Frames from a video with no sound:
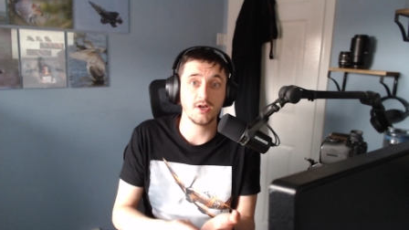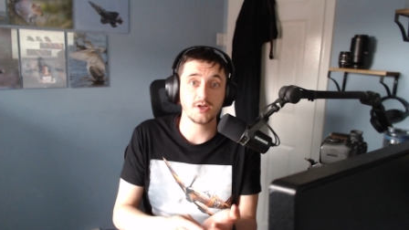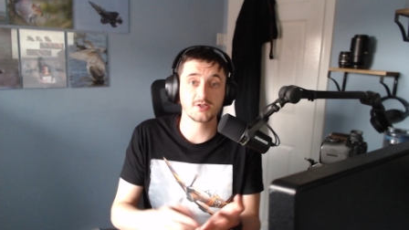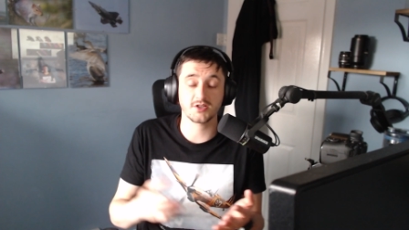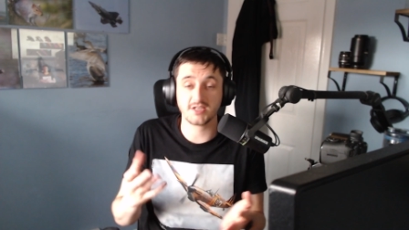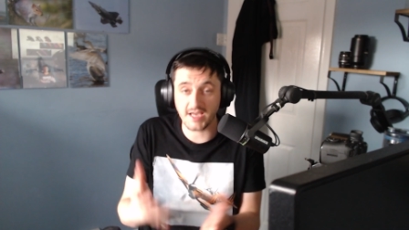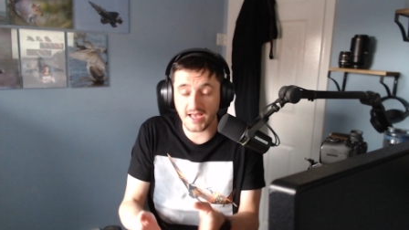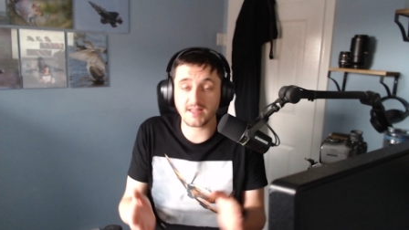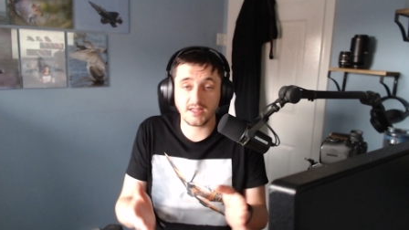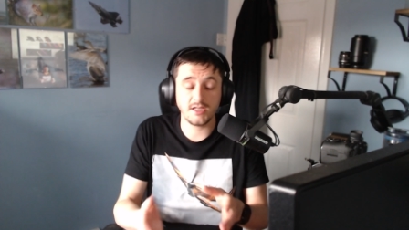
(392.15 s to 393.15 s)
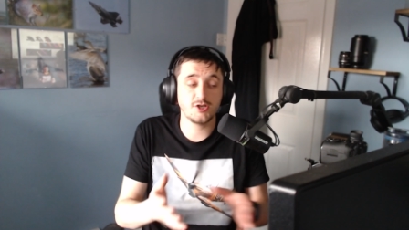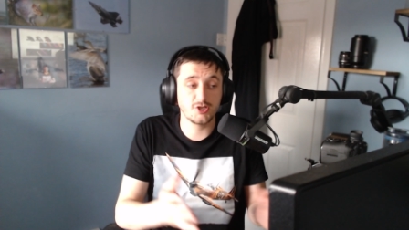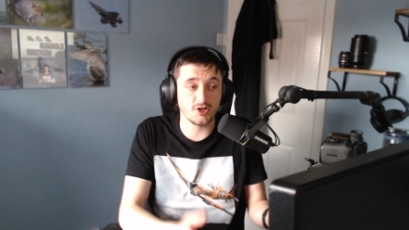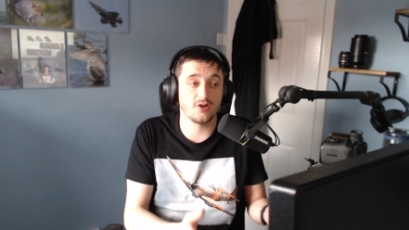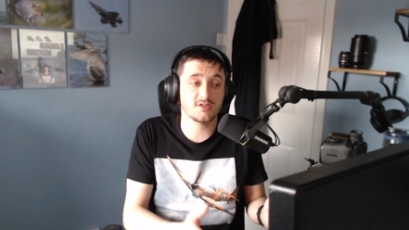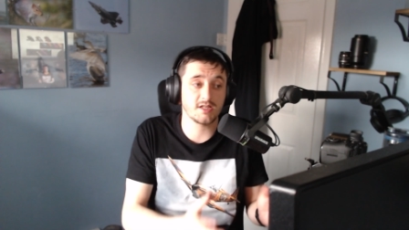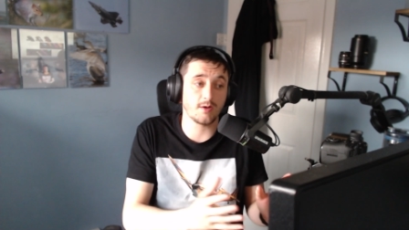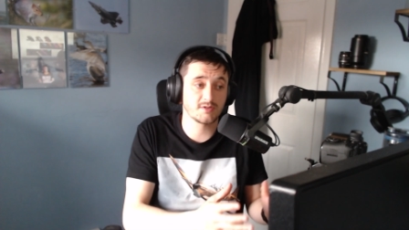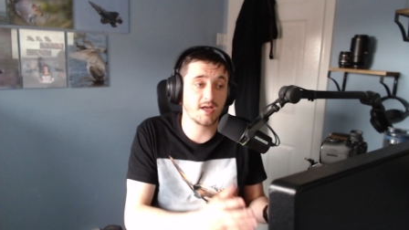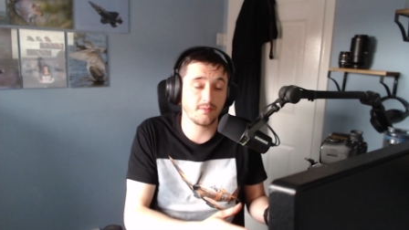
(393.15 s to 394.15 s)
So to get these shots that I
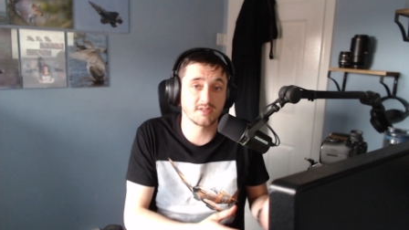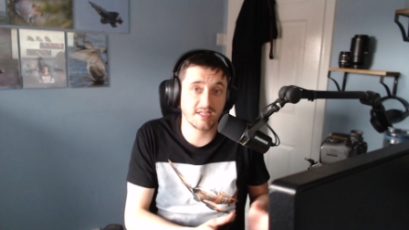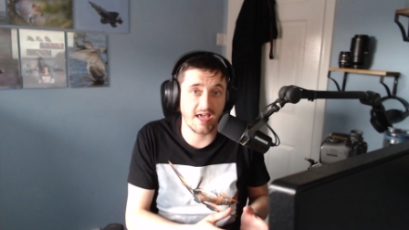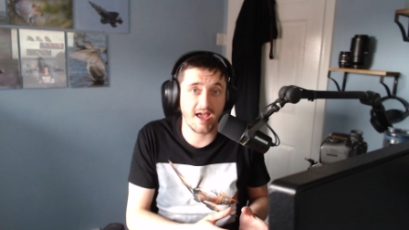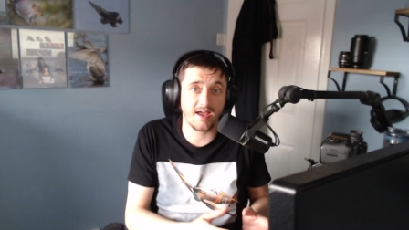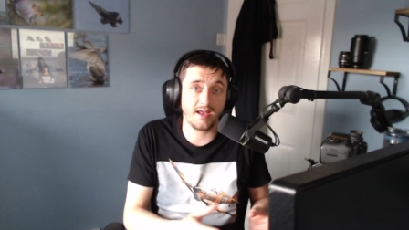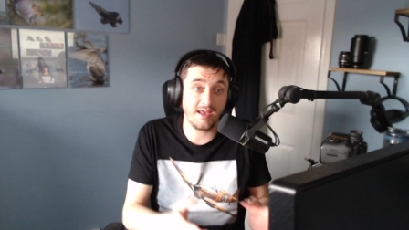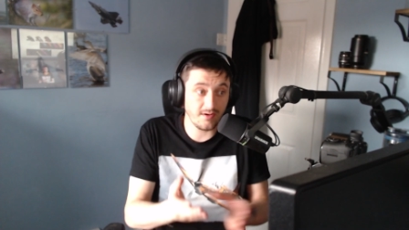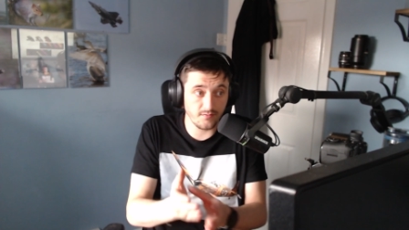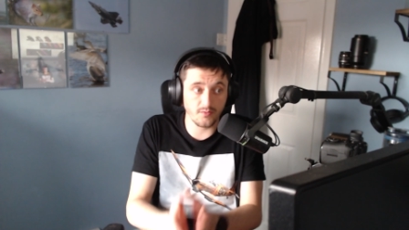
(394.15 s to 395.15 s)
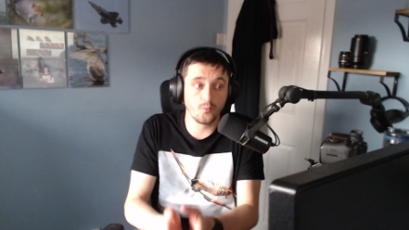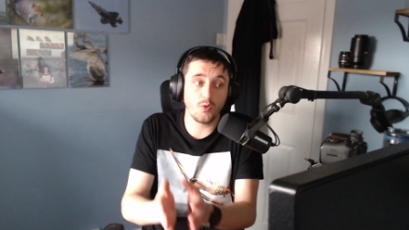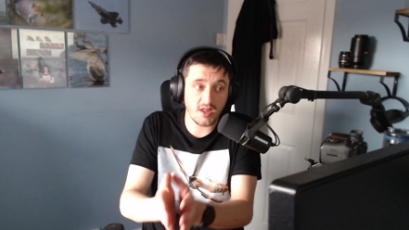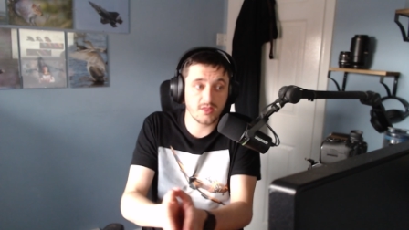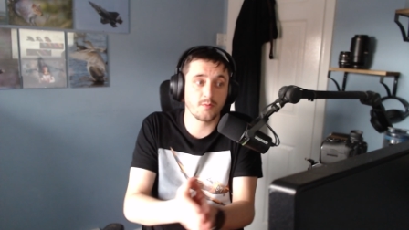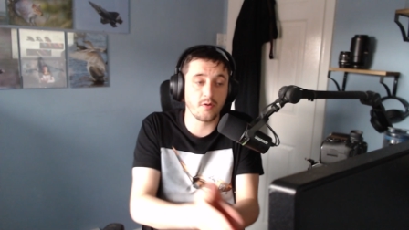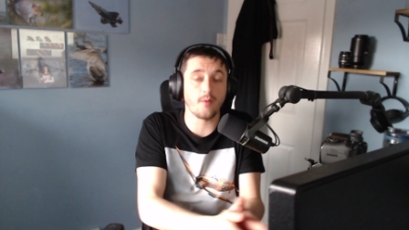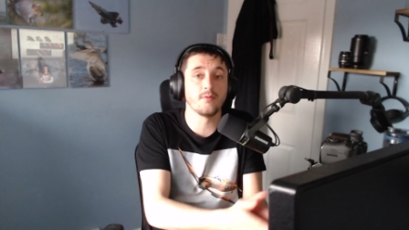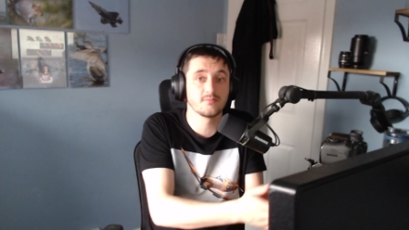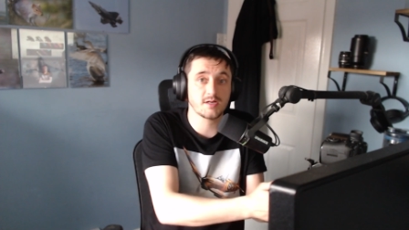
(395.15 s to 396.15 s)
was able to get, even with the
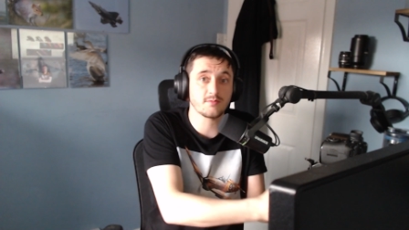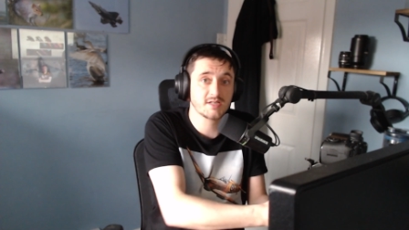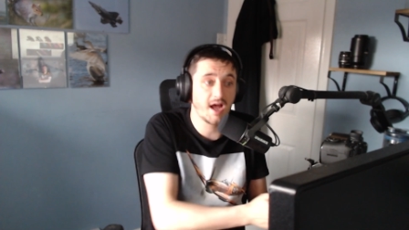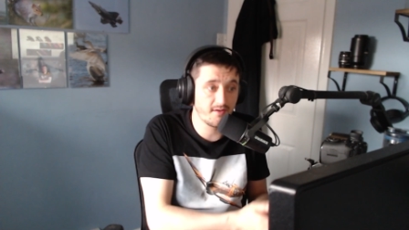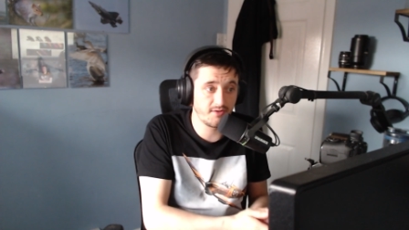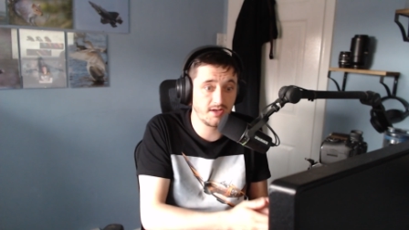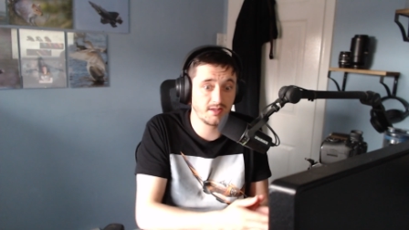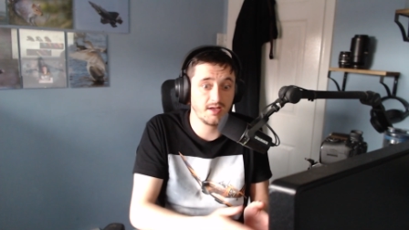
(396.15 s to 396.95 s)
problems I was having,